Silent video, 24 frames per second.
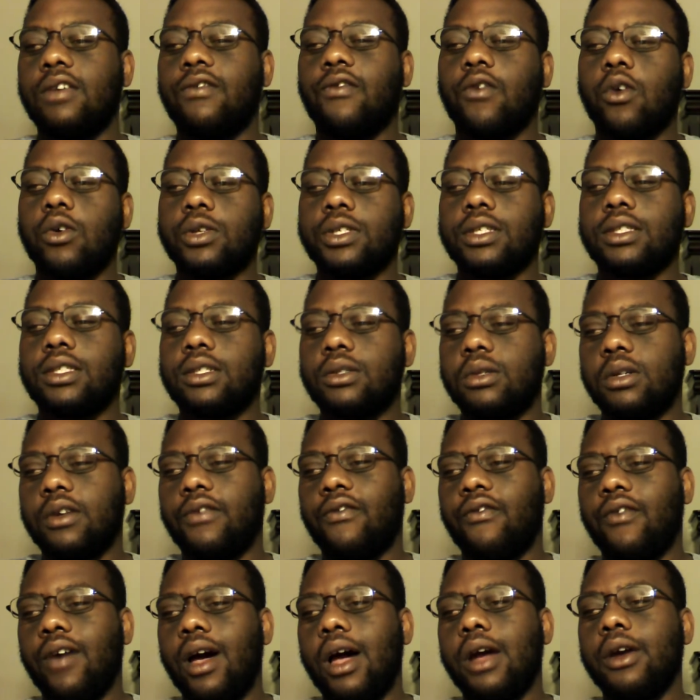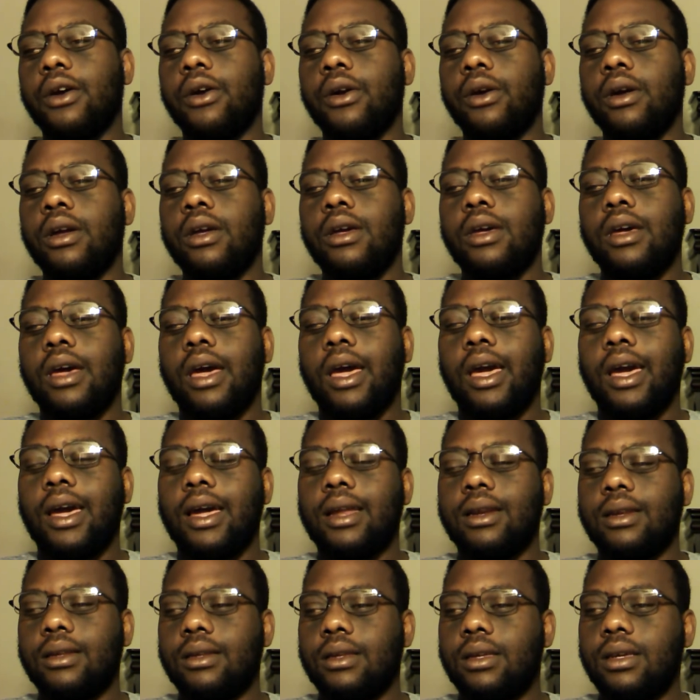He throws into the fire,
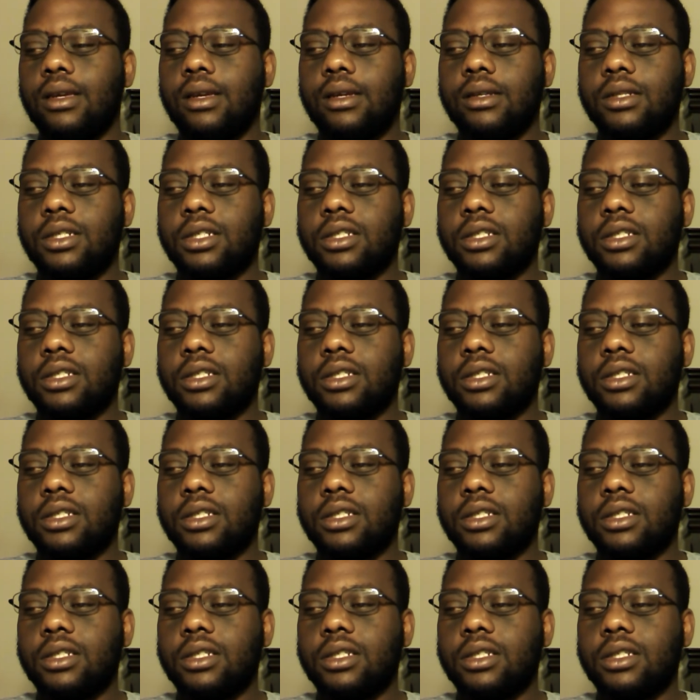and he